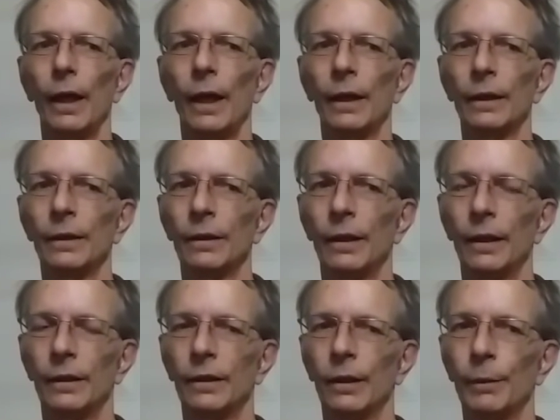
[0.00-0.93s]
and
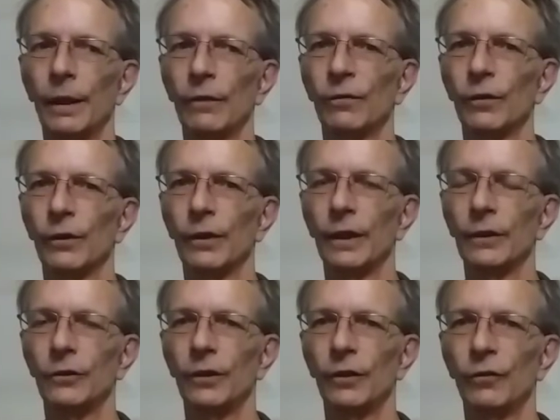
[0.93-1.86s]
they'd come out for
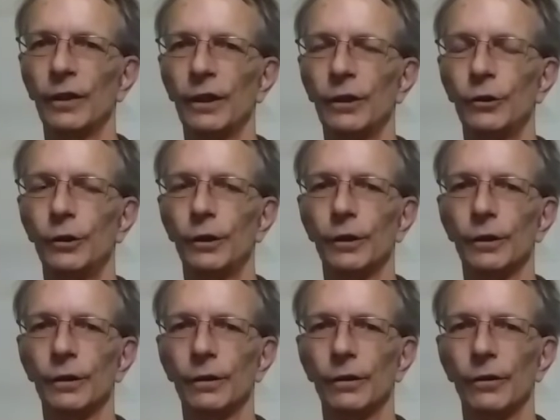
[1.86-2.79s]
Thanksgiving each
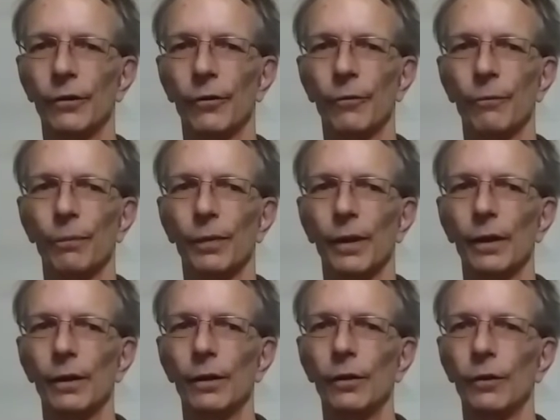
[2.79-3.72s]
year.
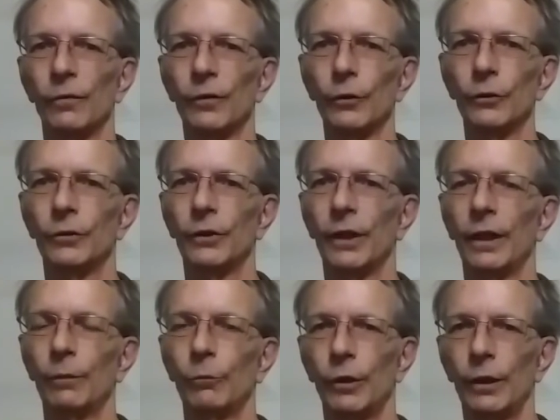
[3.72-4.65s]
The first
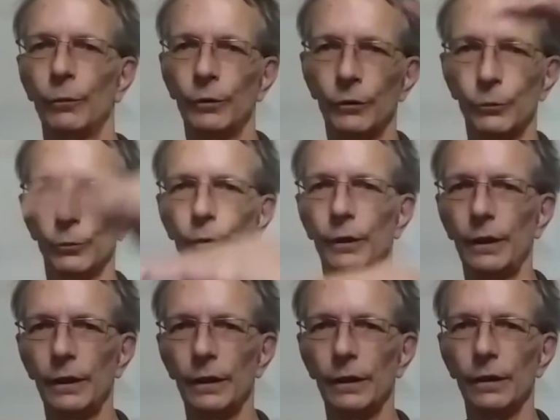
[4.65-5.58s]
time when I was
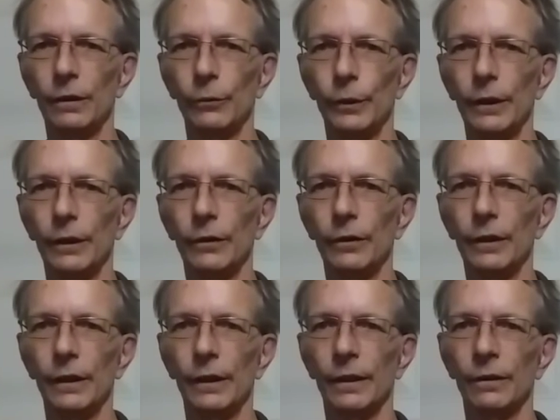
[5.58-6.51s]
real
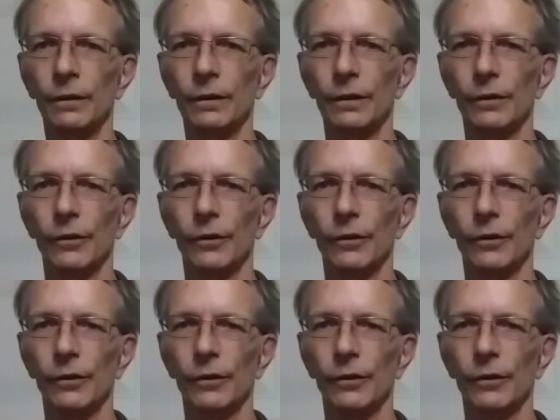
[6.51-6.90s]
little,